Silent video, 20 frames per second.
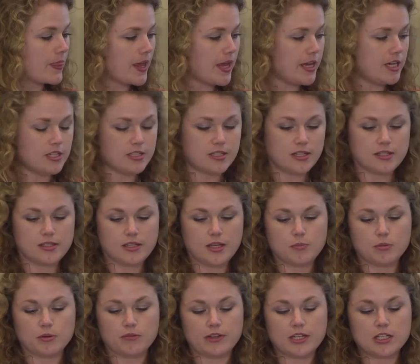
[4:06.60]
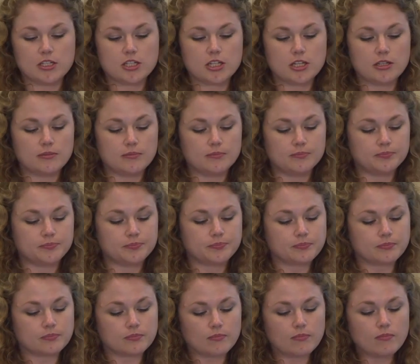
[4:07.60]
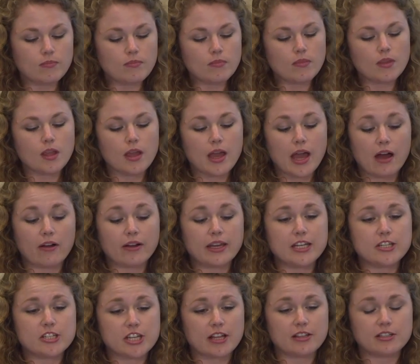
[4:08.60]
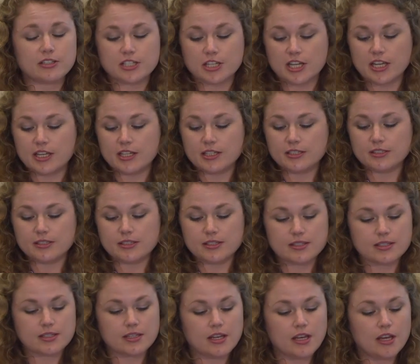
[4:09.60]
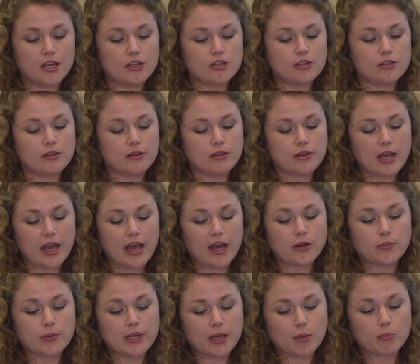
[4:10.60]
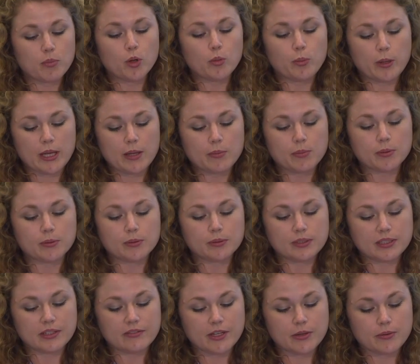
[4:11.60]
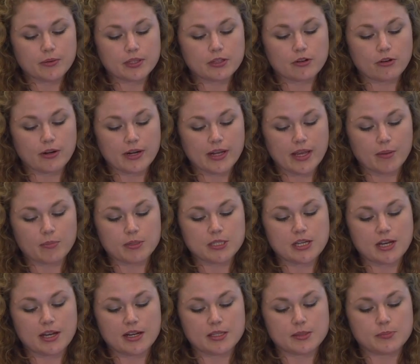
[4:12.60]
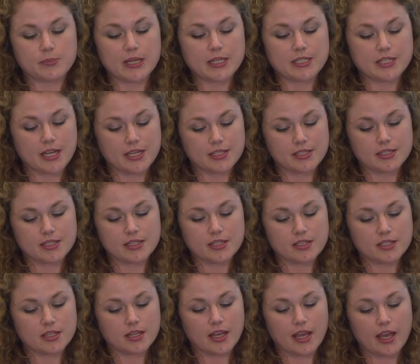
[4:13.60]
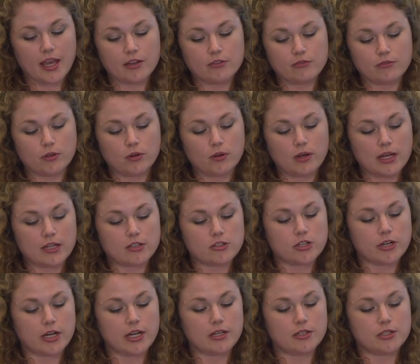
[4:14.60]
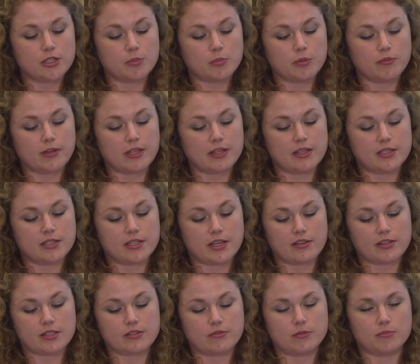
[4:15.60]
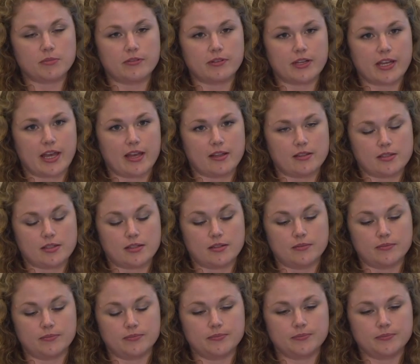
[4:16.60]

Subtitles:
HCC prevention. Our key challenge is, how do we get more people living with chronic hepatitis B tested, cared for and treated to prevent the deaths from liver cancer?